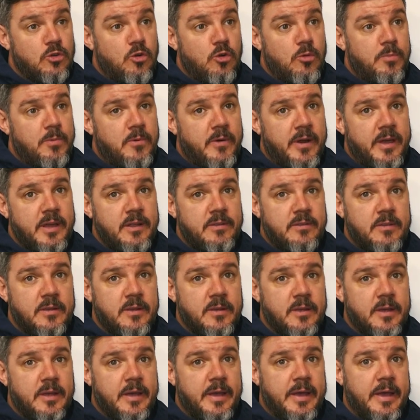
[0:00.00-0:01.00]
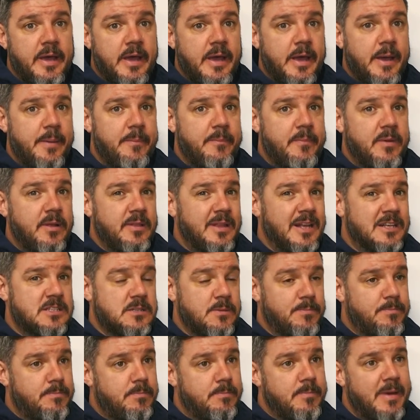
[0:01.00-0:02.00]
to upgrade. That's
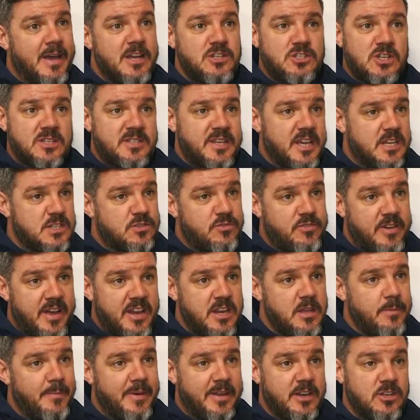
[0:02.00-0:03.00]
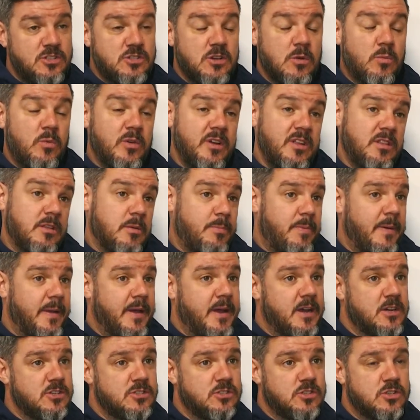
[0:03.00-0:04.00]
a major test for any manager within the
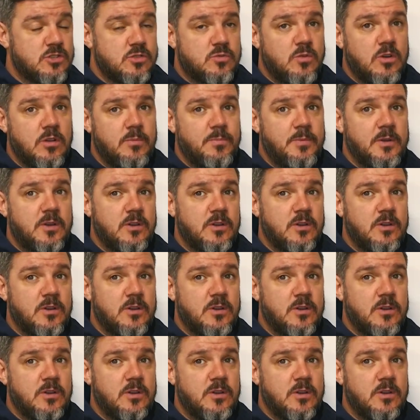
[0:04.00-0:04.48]
players and the squad,